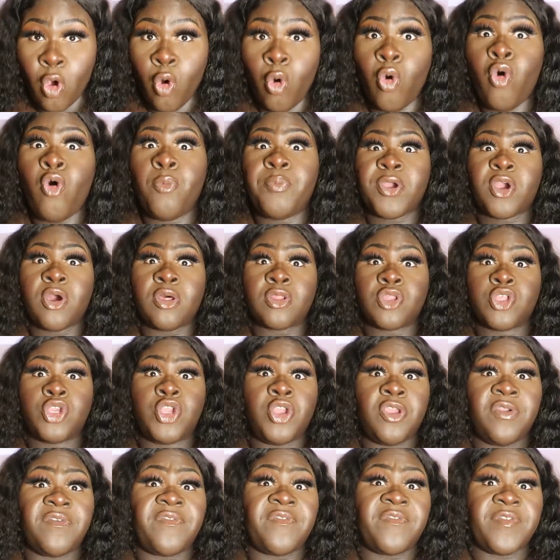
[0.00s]
all because
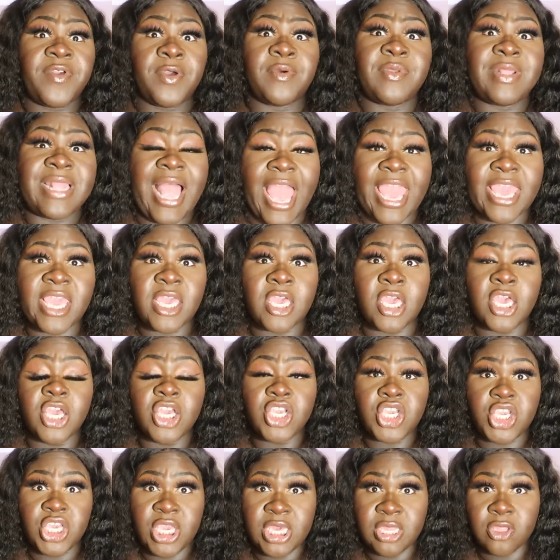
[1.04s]
you feel like
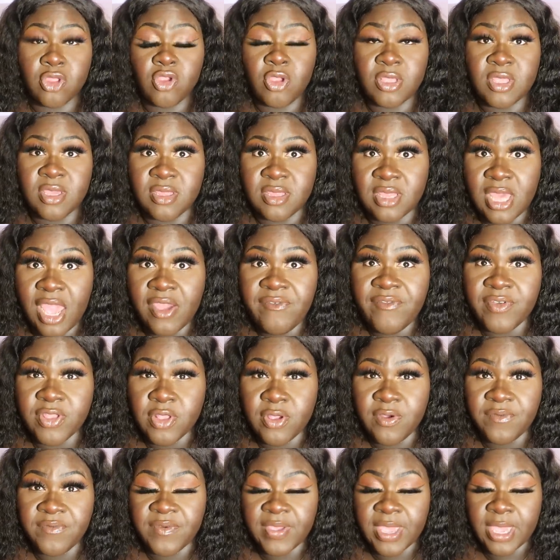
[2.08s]
she's not deserving
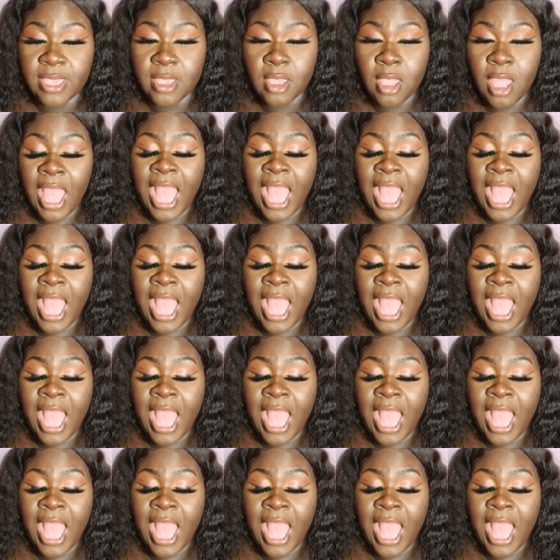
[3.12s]
of it.